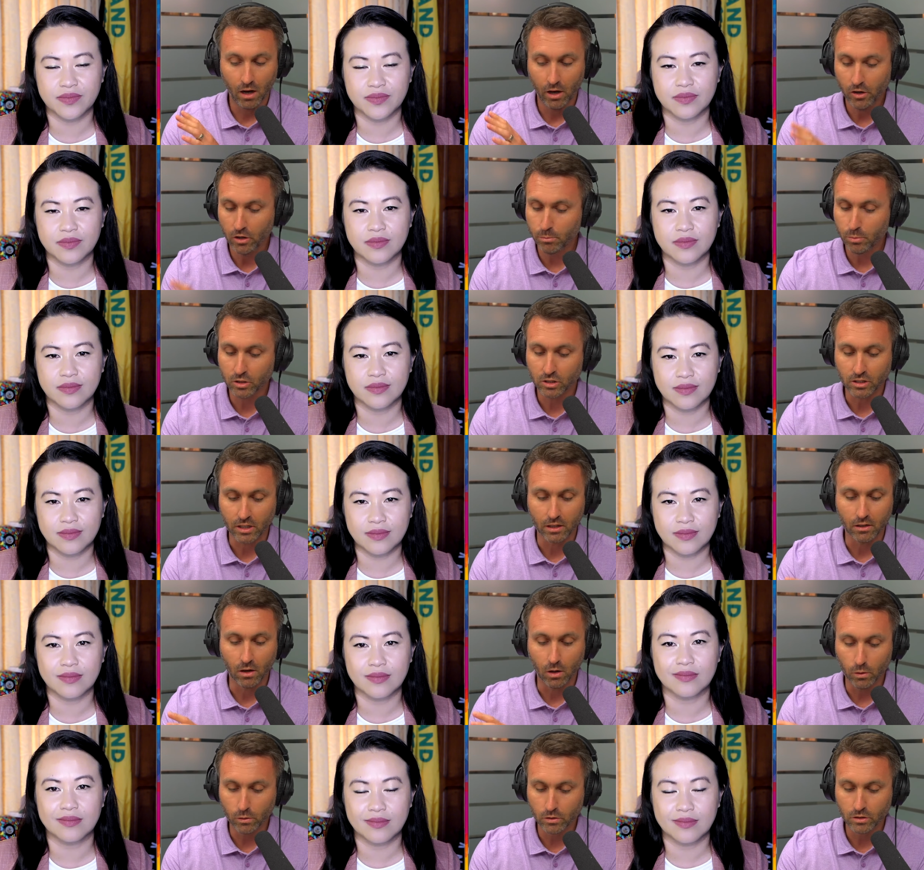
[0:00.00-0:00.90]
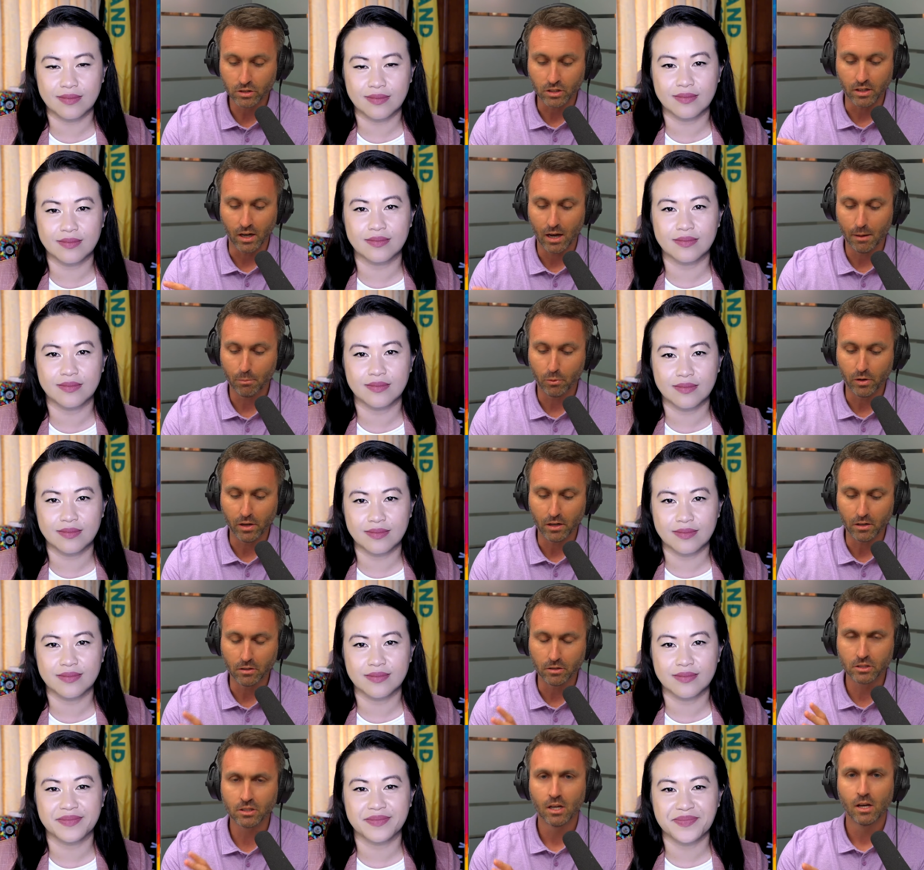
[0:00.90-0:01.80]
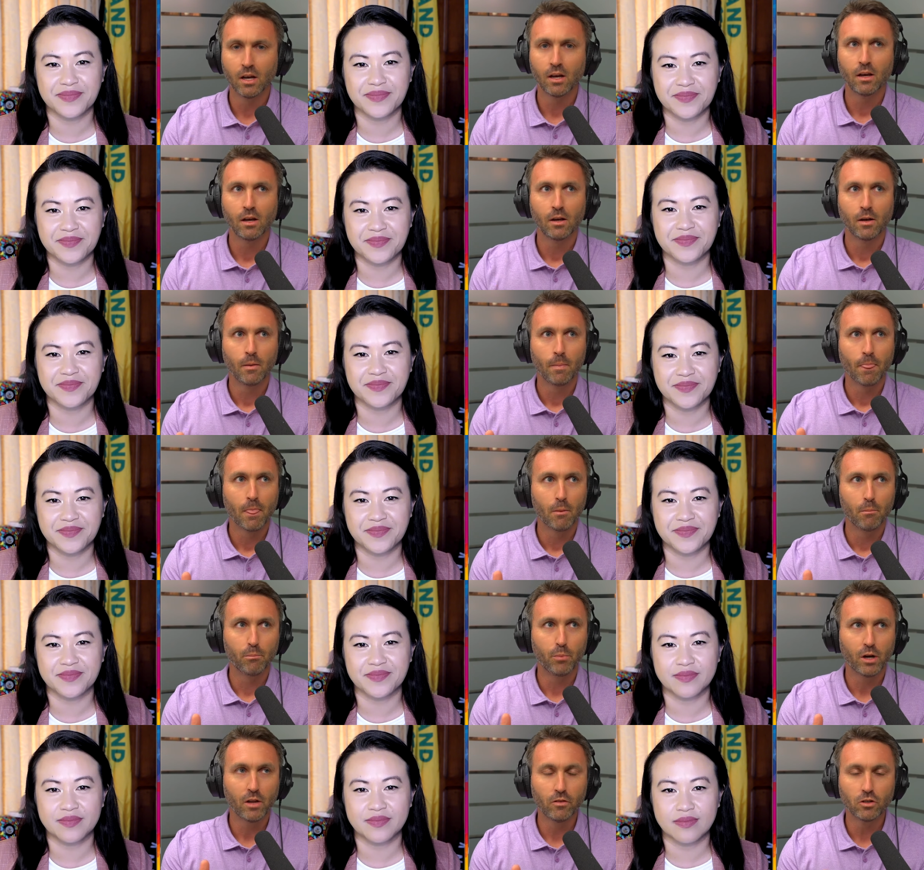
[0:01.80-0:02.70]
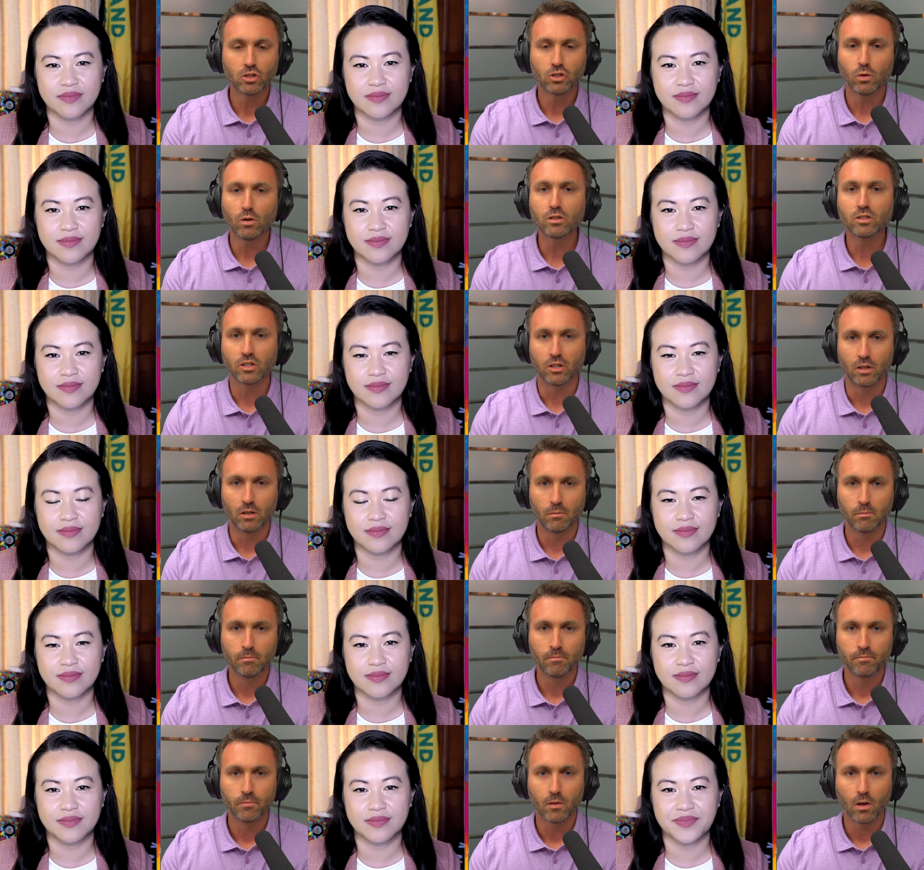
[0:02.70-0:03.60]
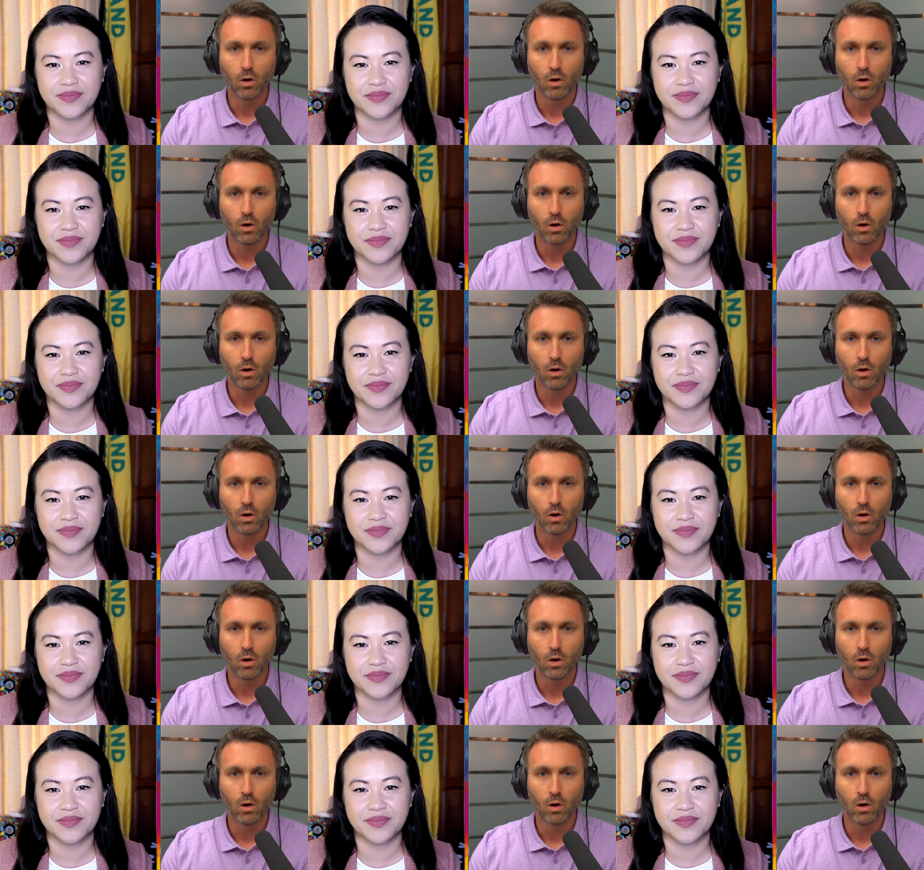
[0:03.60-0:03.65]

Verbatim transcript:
Speaker 1: 100% owners and operators. But in the short term,